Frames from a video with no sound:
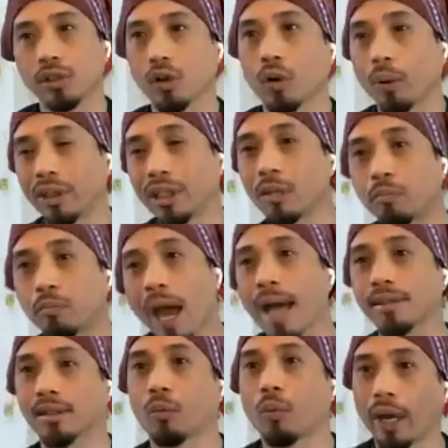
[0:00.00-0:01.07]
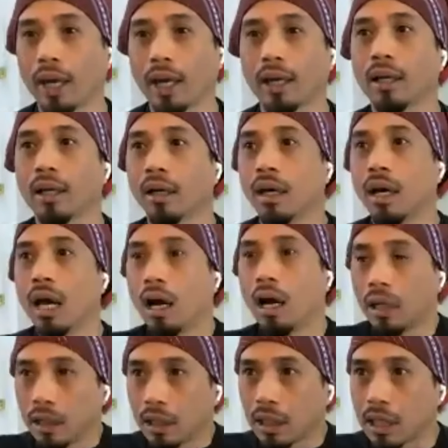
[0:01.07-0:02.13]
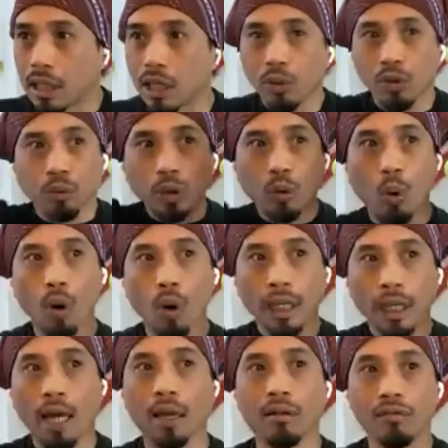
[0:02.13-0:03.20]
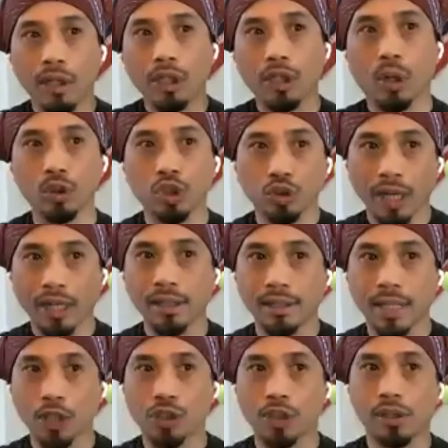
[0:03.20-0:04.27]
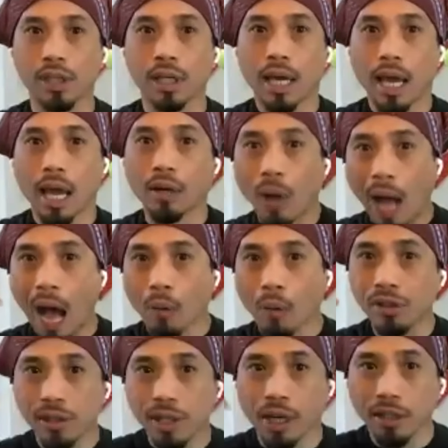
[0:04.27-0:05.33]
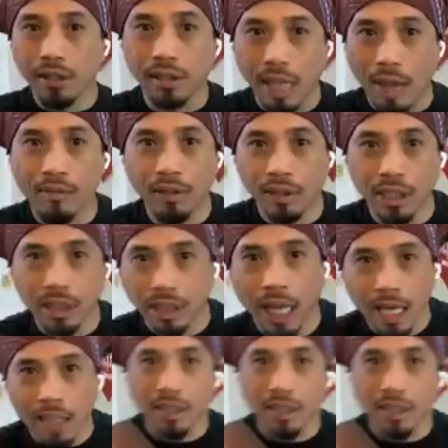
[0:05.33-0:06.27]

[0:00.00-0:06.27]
So when he passed away, he was recording hello videos, training sessions, and I was there 17,